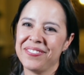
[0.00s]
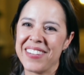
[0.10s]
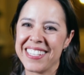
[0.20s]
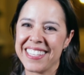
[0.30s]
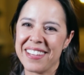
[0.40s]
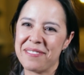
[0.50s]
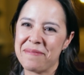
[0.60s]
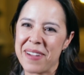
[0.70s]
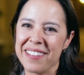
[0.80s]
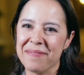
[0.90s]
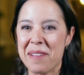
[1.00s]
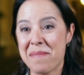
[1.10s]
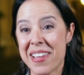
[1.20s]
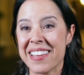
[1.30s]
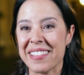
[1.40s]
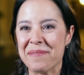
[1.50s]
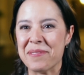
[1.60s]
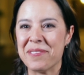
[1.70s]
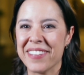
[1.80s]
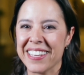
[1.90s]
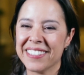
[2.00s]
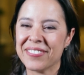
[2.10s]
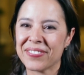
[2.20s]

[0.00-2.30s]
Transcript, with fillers: myself by, by making the movie